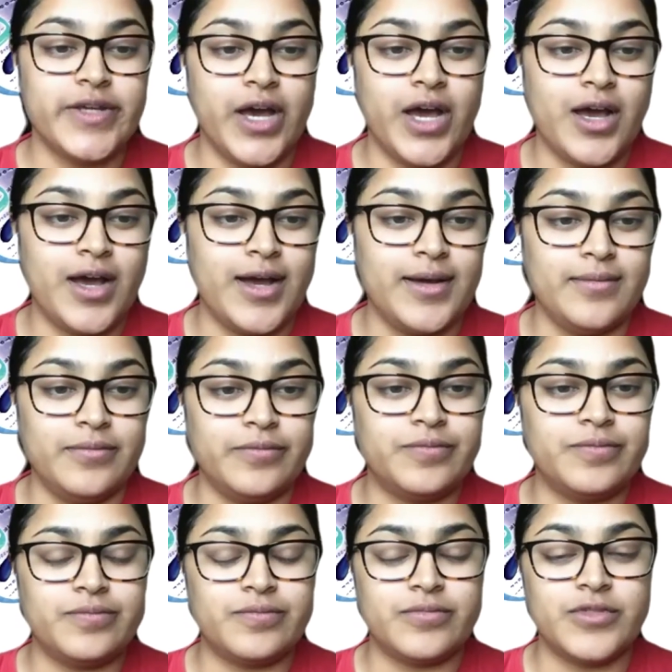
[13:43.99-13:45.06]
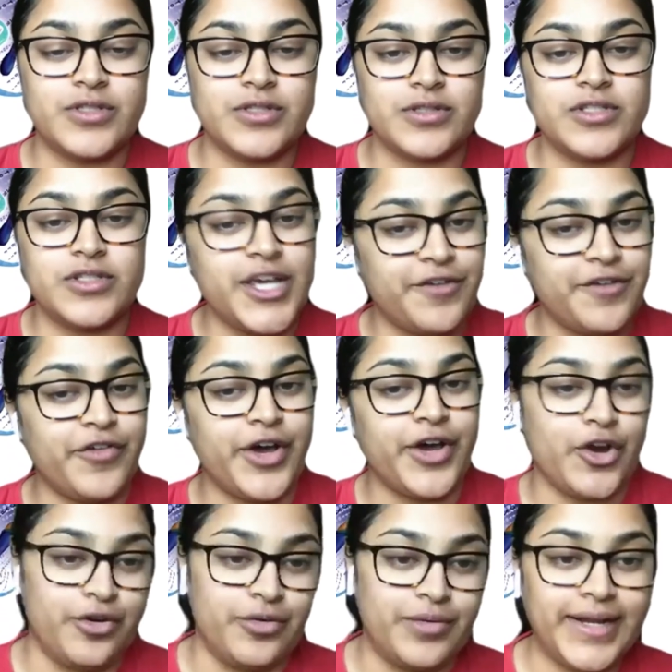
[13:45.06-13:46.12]

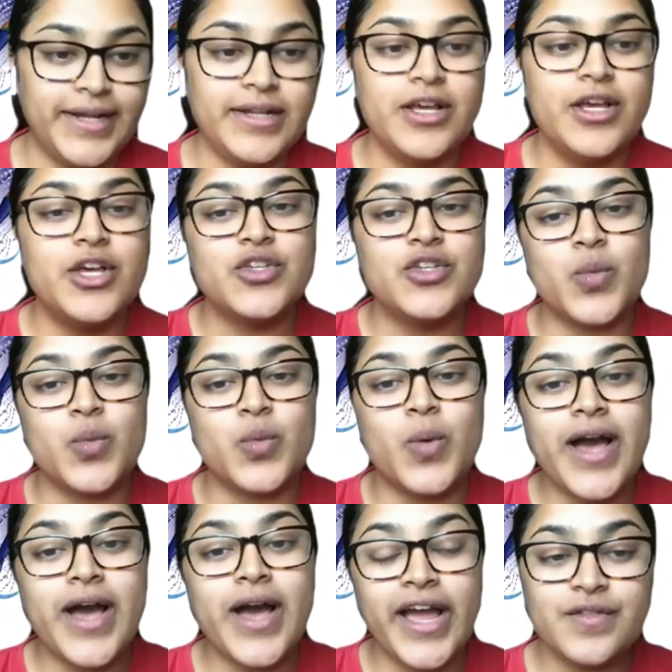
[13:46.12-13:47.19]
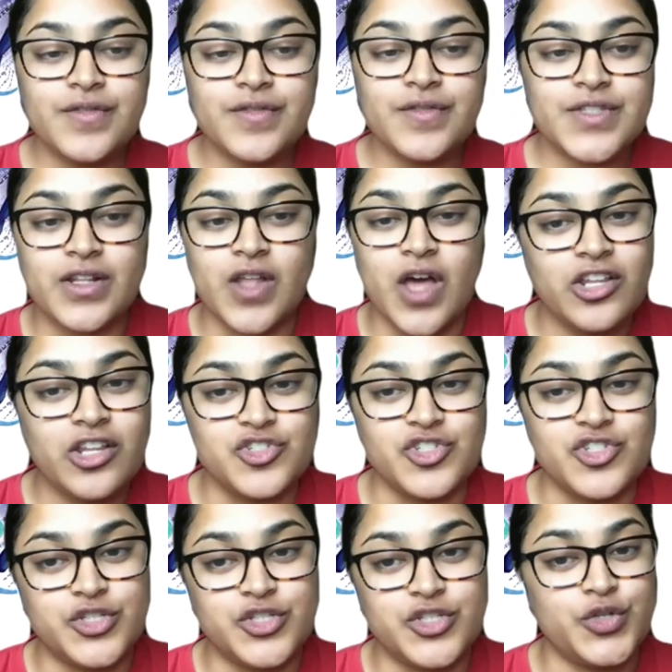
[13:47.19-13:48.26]
DFIR, right? So what kind of
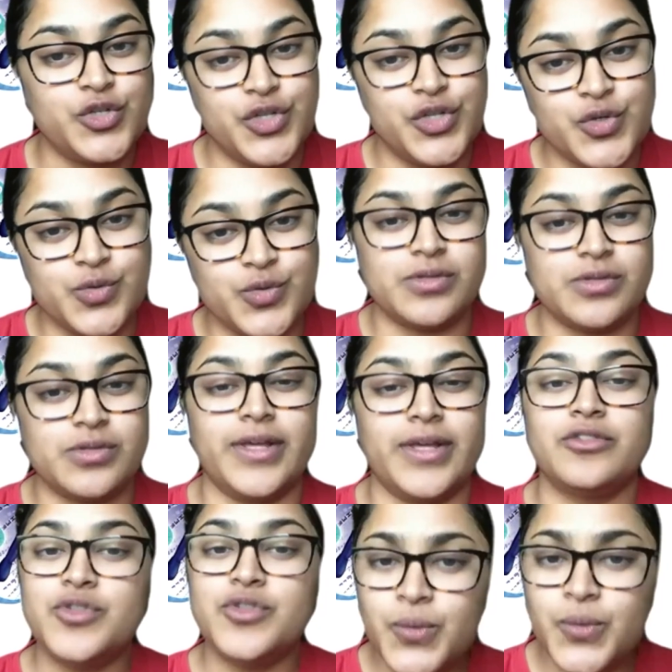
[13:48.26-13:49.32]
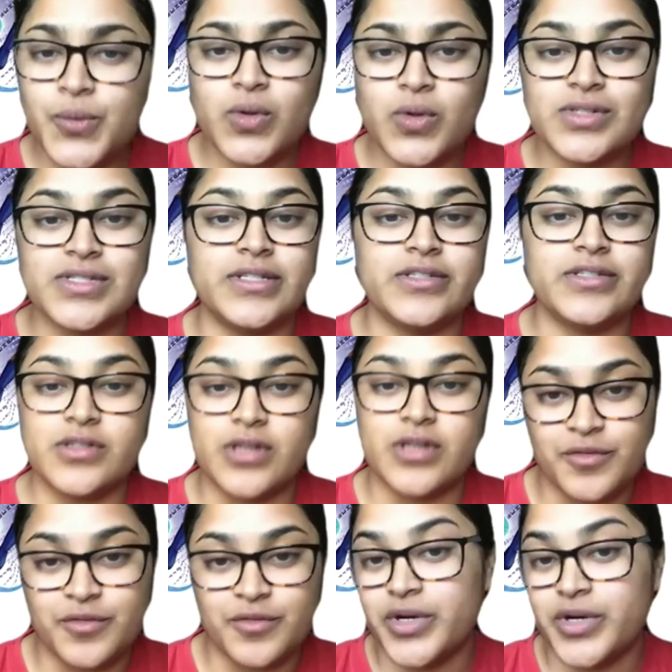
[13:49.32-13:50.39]
technology do you use, like tools and
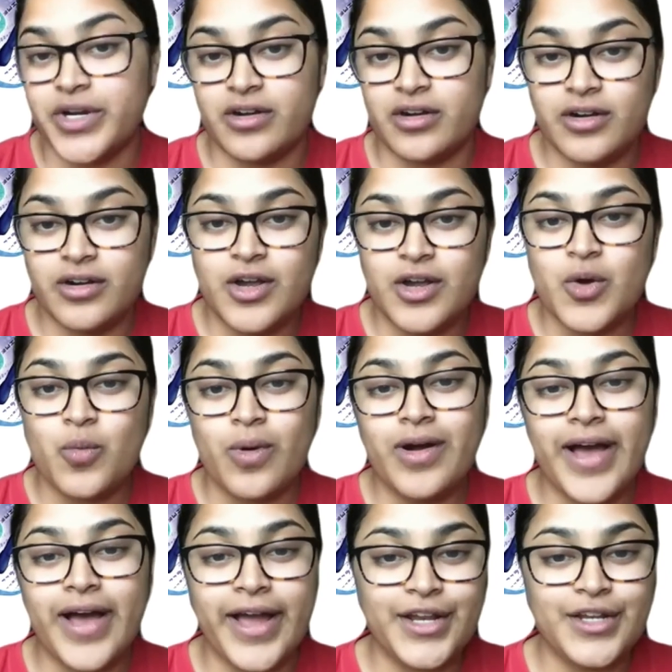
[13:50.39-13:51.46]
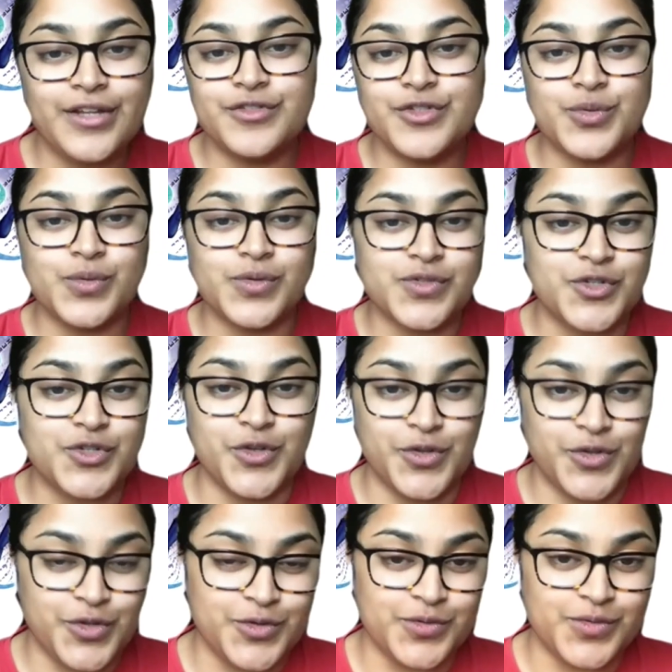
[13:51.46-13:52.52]
software? What kind of tools do you
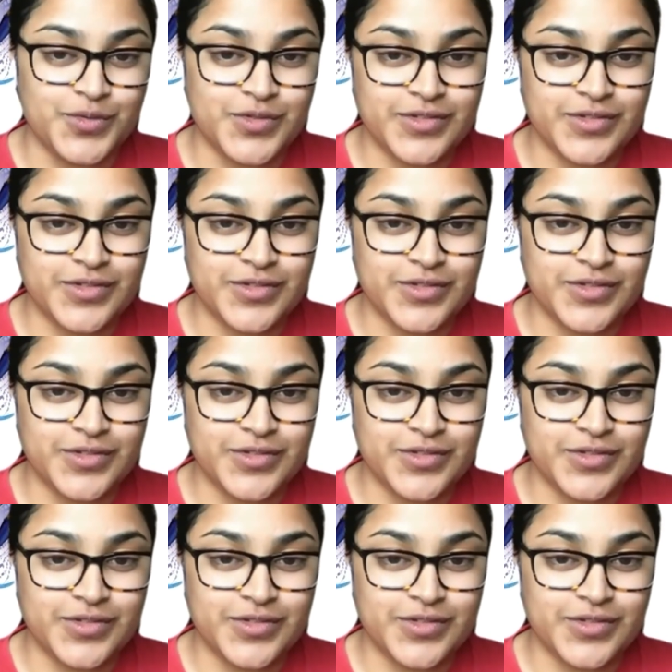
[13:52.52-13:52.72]
use?